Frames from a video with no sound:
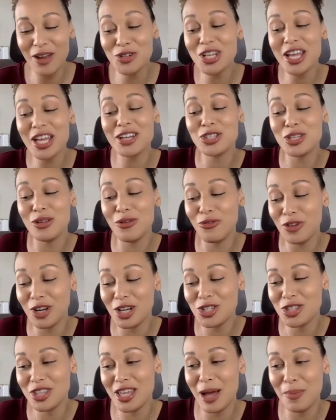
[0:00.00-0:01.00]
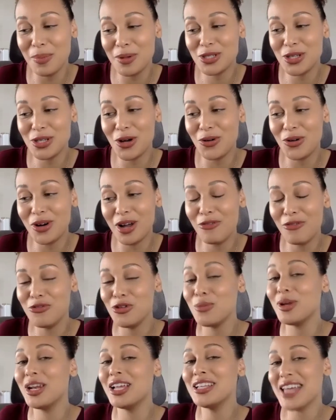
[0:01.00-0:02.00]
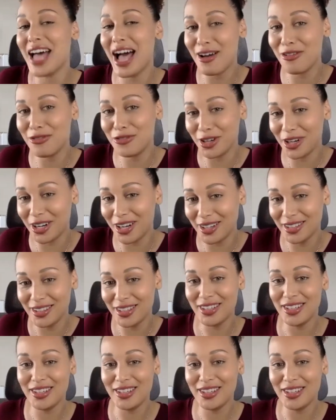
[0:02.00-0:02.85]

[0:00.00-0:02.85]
actually finish the episode a few minutes after.